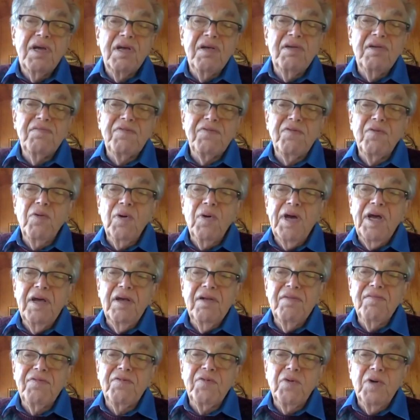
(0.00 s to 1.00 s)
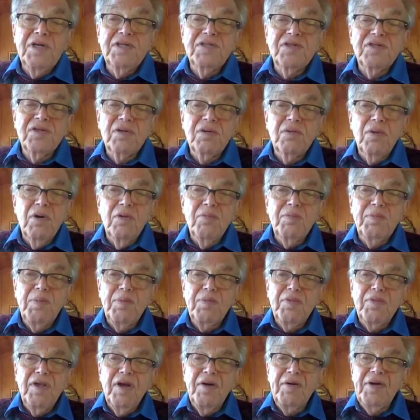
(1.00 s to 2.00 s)
In, Freud, in Freud's group
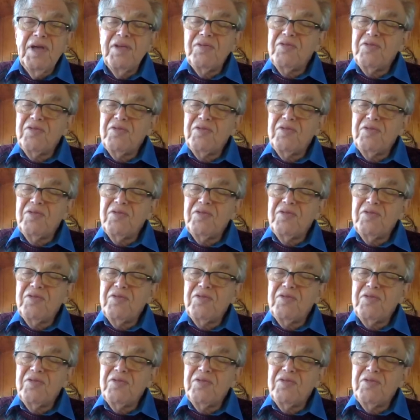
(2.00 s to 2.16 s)
theory,